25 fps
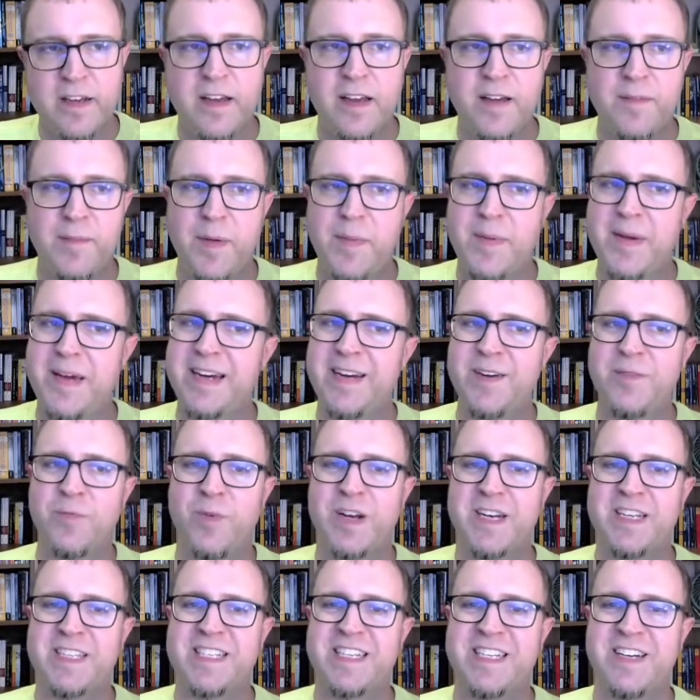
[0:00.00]
Maybe I didn't
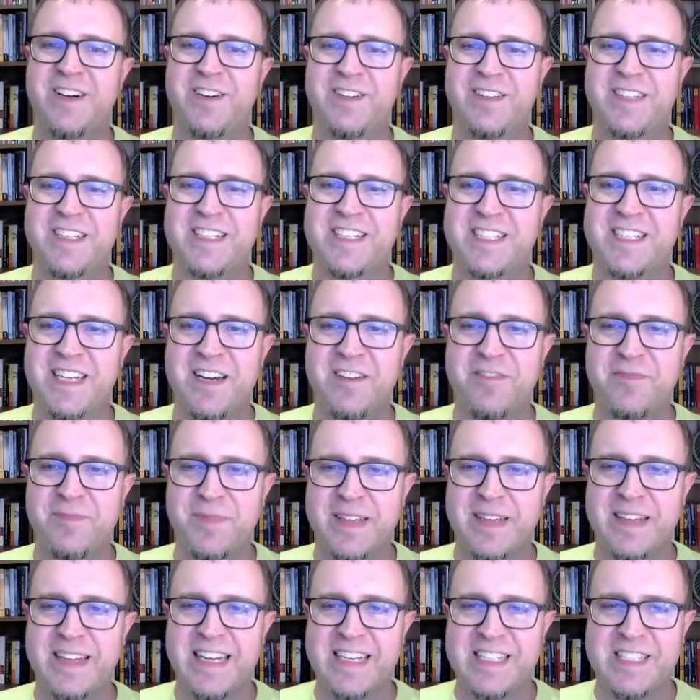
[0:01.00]
want to see all this stuff,
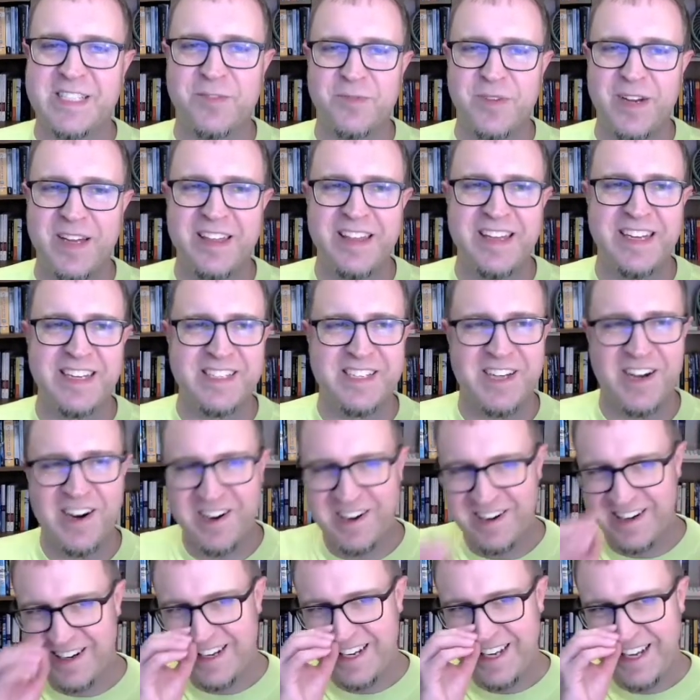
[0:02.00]
but that's the things
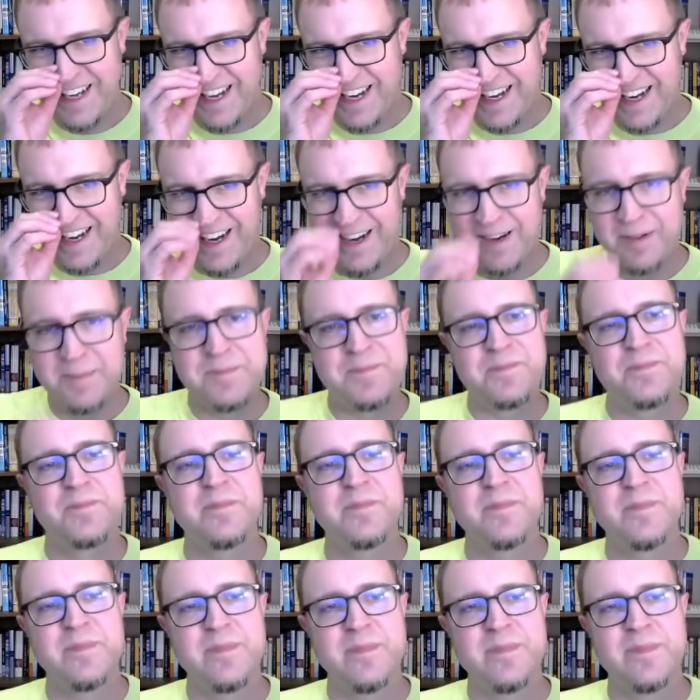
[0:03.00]
are.
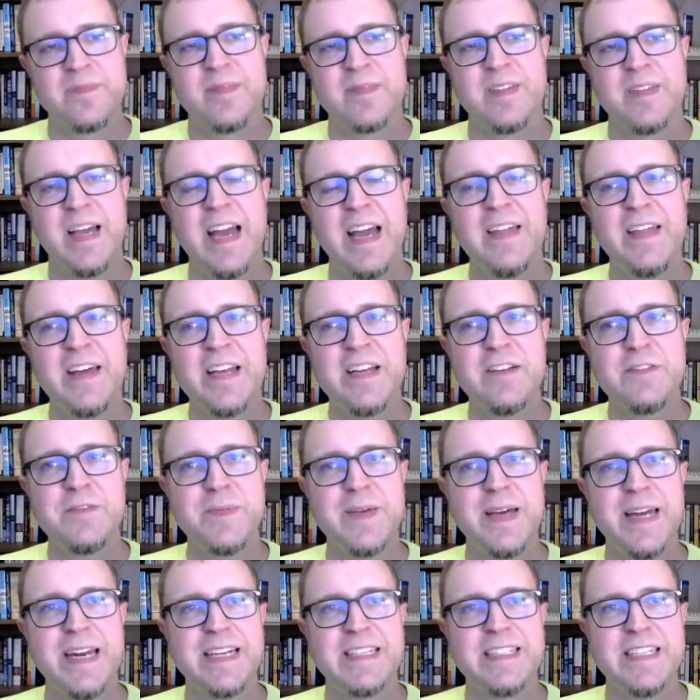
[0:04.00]
And that gives me
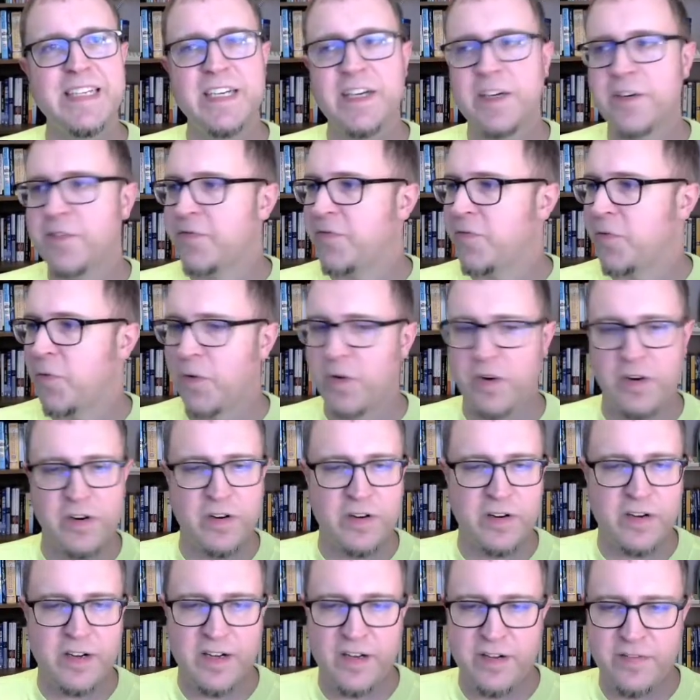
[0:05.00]
an idea for
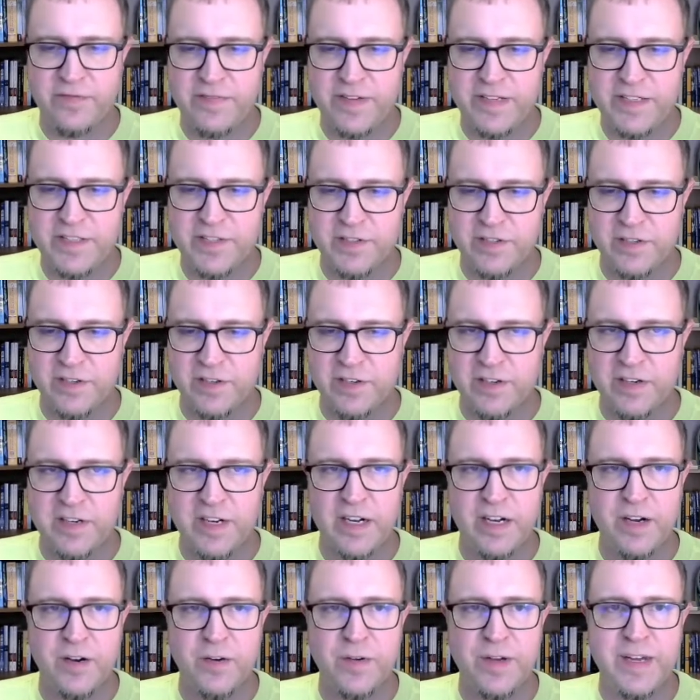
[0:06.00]
a feature
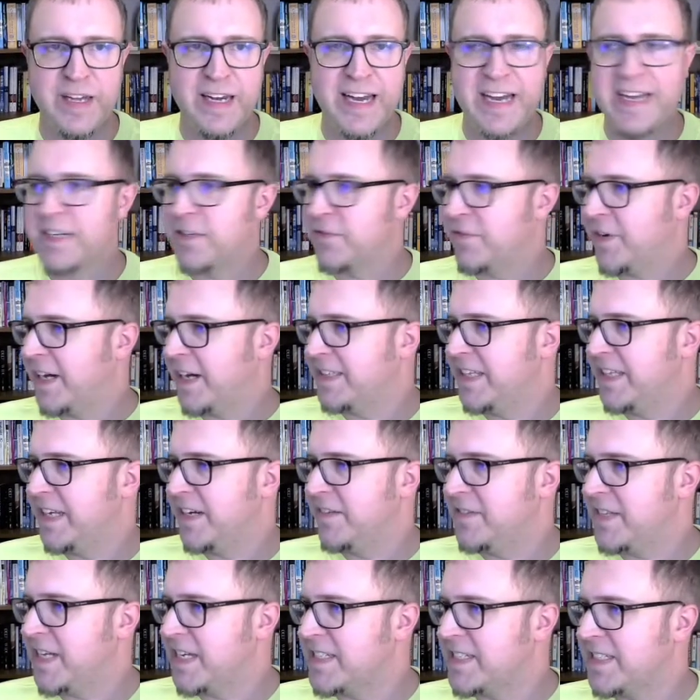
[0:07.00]
we could add to React Native
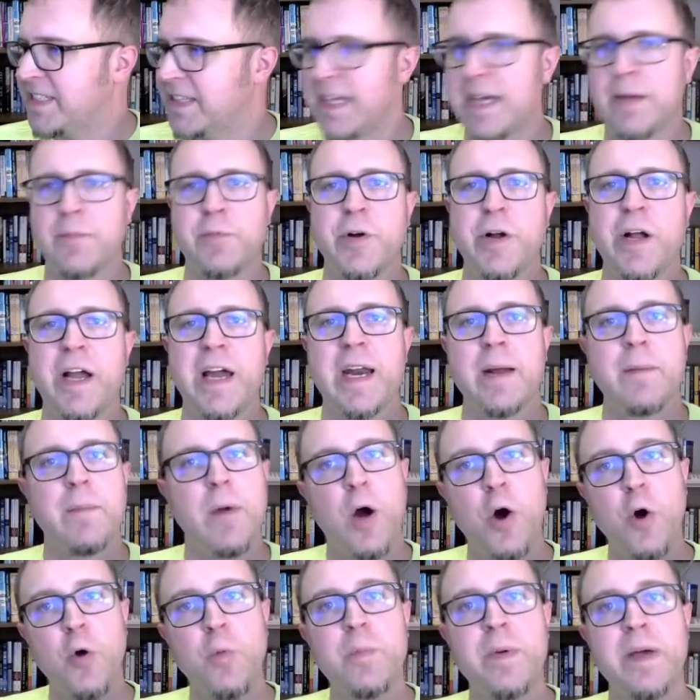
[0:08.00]
testing library. And I'm
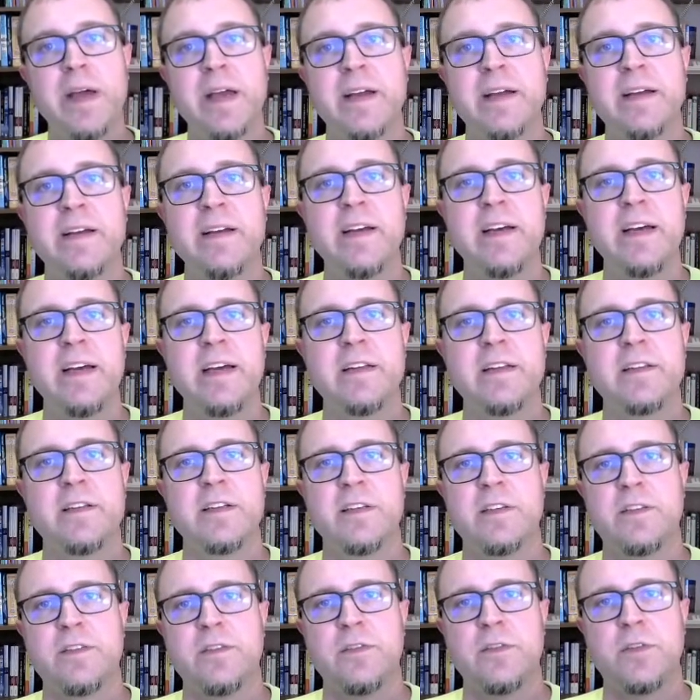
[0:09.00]
hoping to
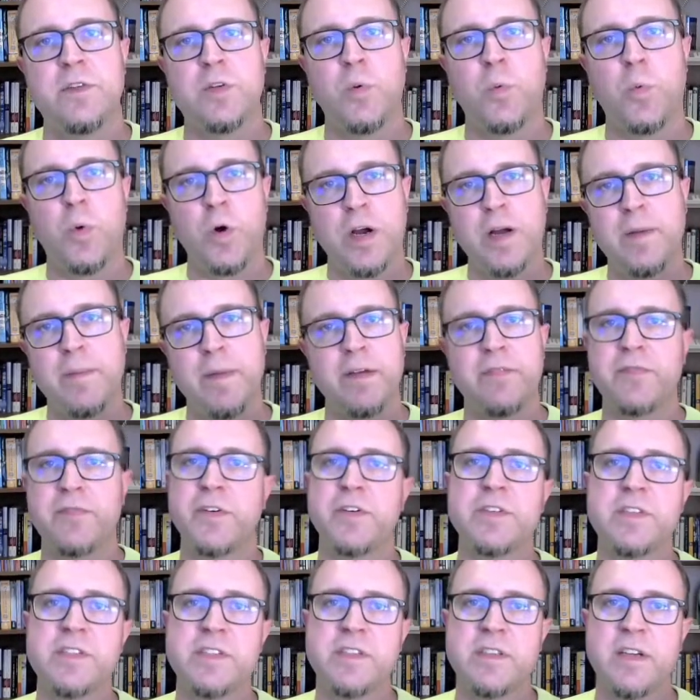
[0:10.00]
work on my
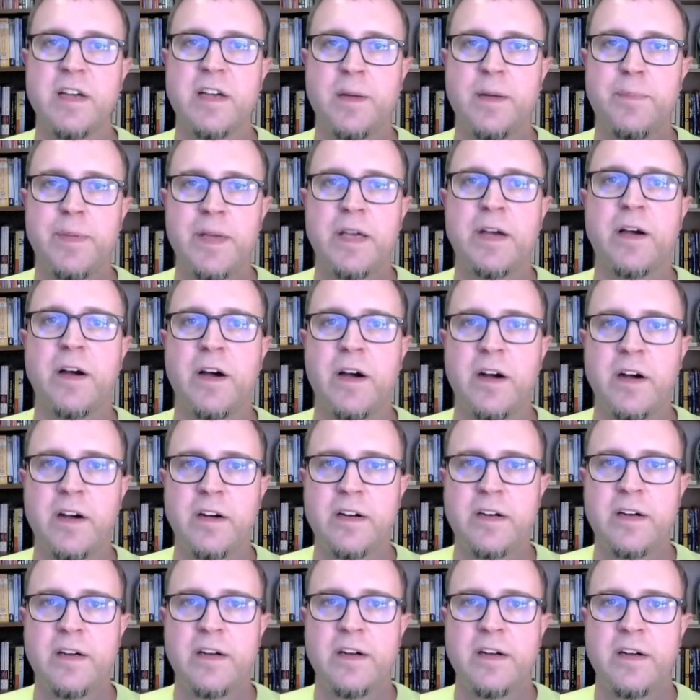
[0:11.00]
first PR
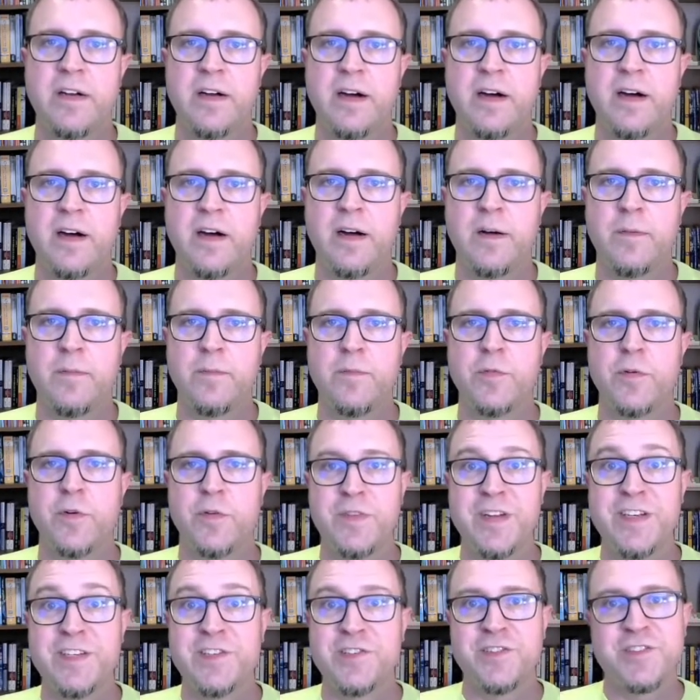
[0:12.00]
for a
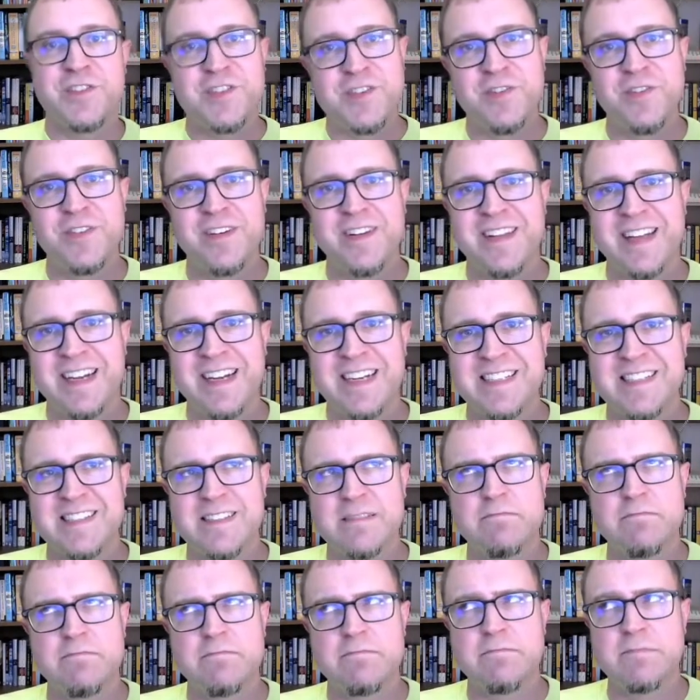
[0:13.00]
feature soon, in the next
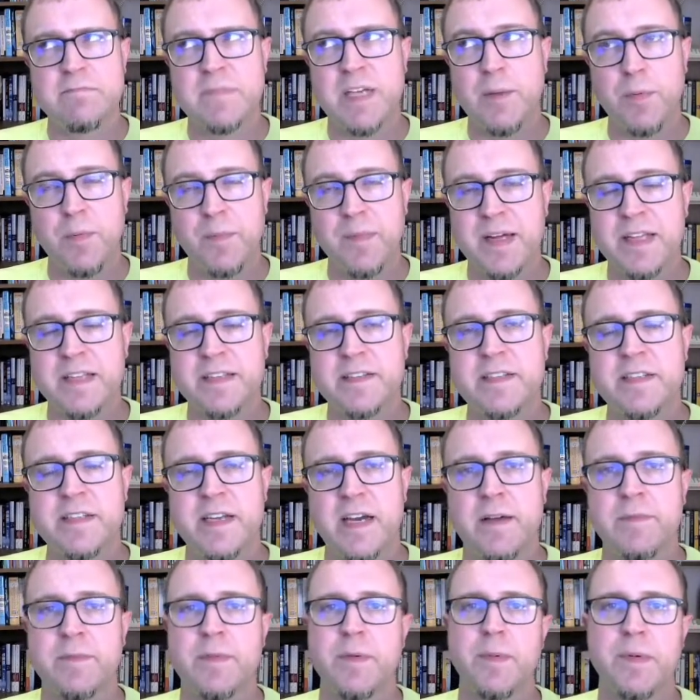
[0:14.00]
couple months,
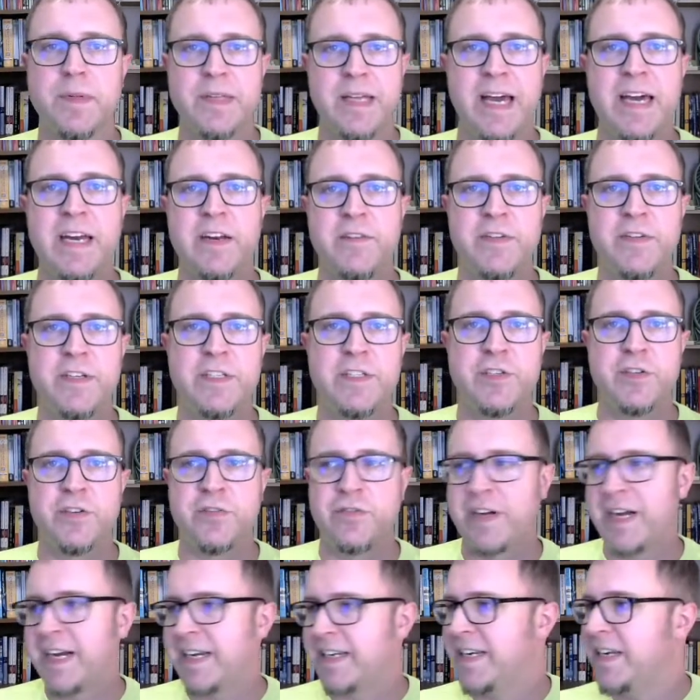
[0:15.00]
to be able to add a feature to
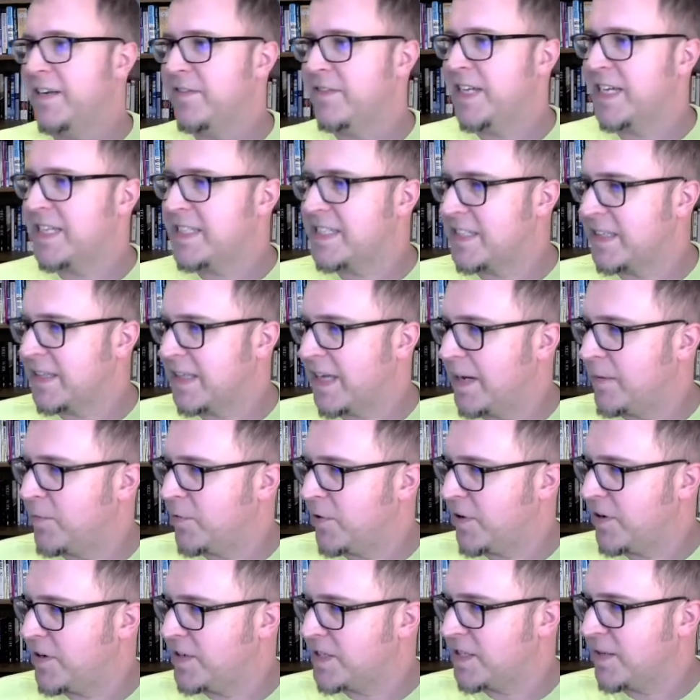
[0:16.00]
React Native testing
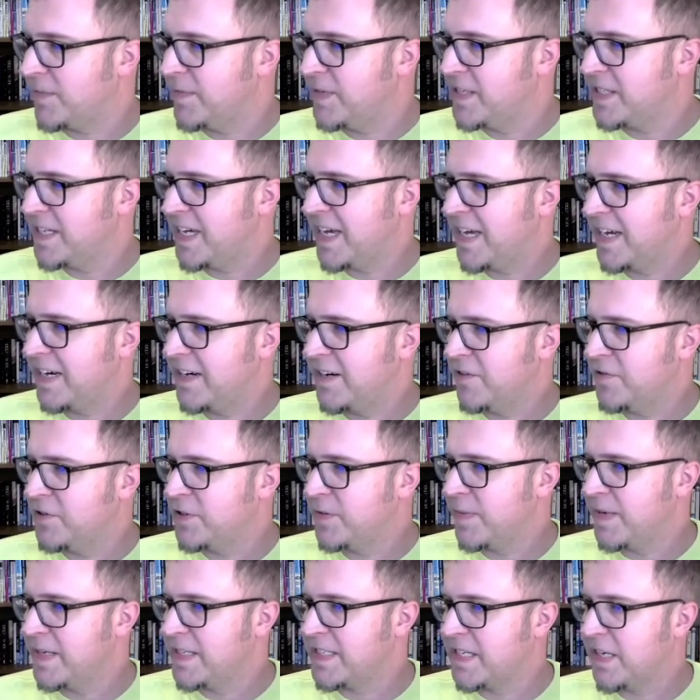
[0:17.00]
library. So let me just add a note to
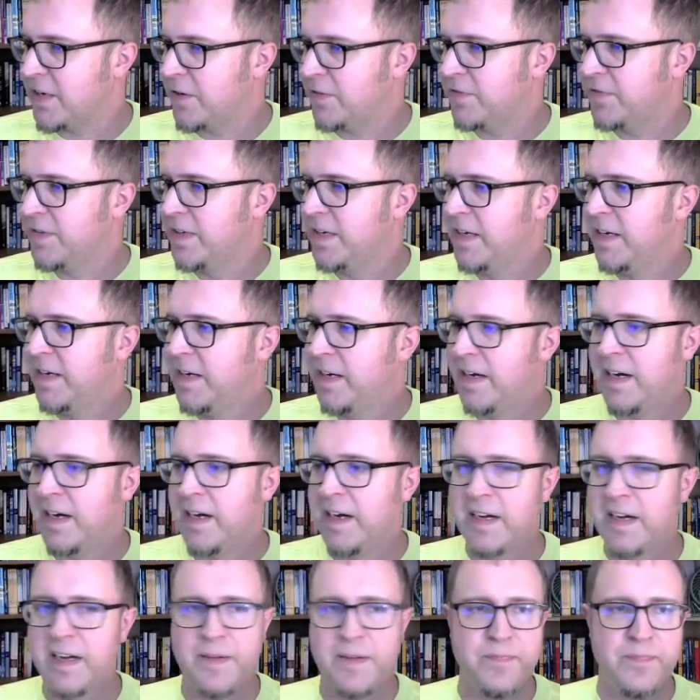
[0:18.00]

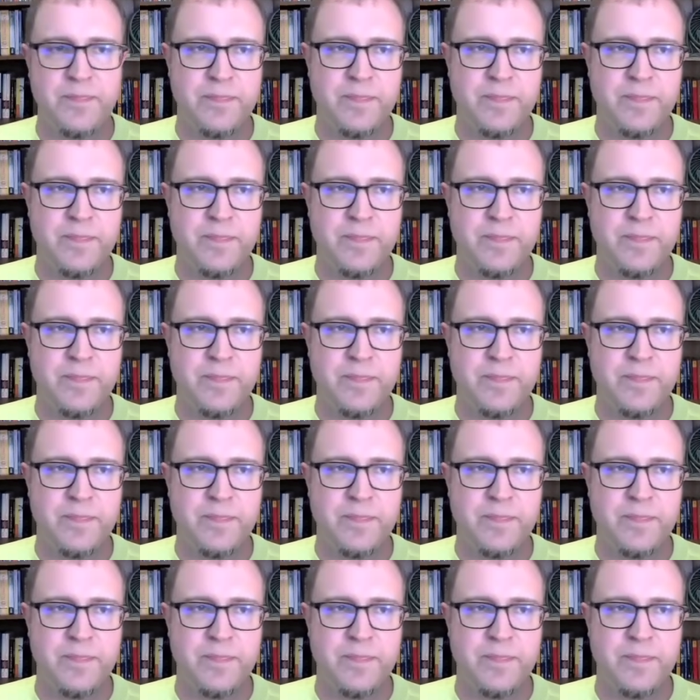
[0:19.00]
myself.